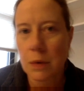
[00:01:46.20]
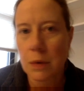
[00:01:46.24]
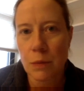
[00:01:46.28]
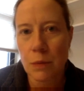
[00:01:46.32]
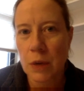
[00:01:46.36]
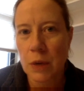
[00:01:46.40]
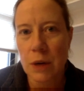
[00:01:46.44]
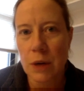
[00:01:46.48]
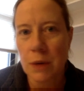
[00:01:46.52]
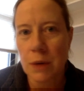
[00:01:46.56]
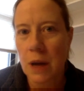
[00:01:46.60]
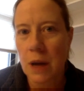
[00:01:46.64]

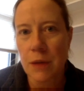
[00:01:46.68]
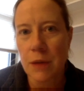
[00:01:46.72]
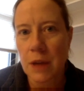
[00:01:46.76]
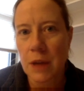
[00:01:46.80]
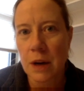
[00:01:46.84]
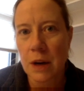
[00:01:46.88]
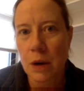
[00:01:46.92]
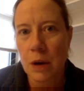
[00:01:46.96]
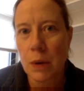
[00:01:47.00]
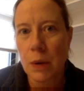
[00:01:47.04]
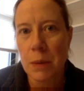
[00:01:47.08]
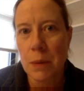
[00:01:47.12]
have that
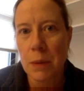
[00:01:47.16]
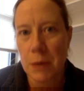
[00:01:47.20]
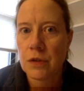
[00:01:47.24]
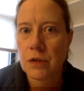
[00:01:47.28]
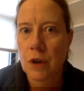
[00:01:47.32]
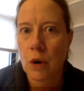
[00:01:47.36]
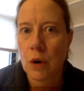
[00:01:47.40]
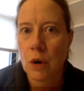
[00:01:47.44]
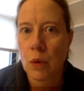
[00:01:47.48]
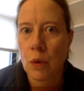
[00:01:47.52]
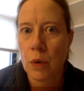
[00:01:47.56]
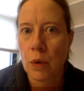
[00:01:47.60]
equipment.
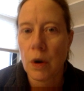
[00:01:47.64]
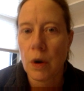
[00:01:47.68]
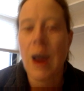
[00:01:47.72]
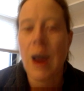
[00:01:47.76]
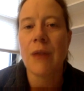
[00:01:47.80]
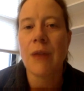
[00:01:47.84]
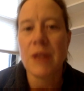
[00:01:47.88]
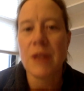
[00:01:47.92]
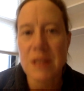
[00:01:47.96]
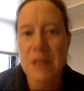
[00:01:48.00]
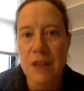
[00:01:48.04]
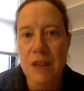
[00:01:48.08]
We're
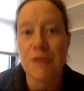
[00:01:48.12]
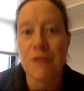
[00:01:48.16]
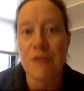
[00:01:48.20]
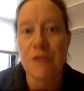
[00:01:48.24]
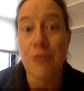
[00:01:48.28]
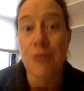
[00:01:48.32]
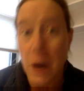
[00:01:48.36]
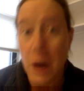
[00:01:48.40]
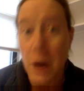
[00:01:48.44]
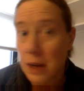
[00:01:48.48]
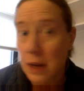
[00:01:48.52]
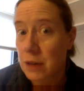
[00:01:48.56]
having to
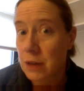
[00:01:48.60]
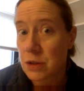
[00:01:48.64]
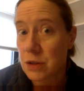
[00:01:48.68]
fight.